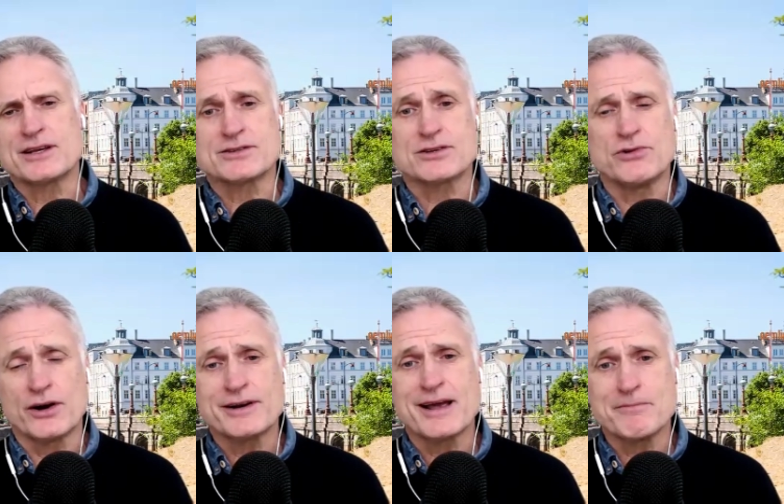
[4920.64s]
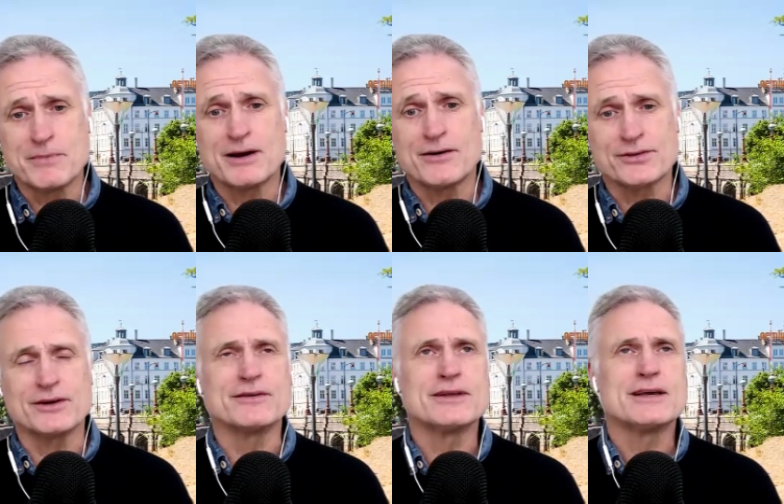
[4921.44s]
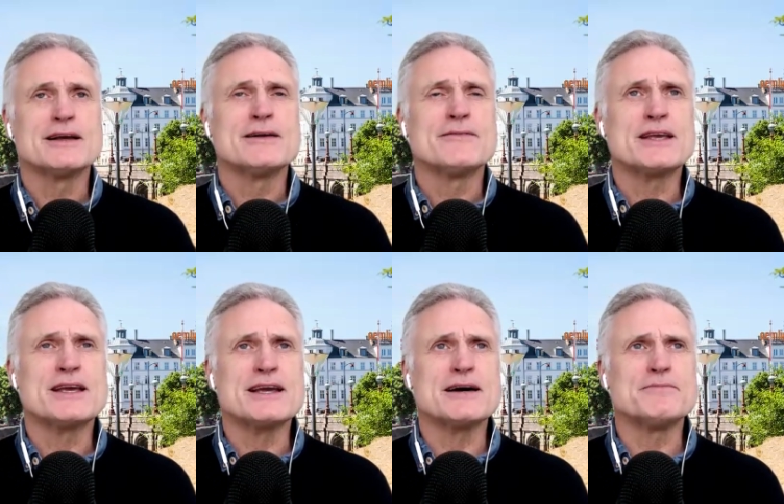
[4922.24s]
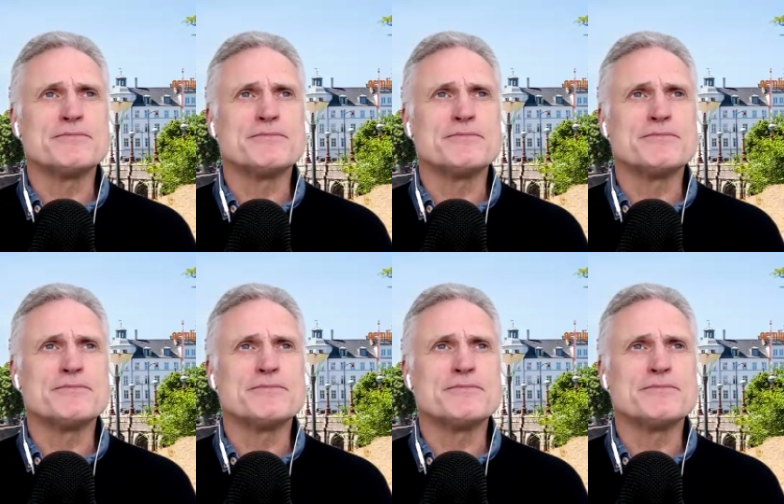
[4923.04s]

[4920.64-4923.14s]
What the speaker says: I think it was the Rotterdam Marathon, he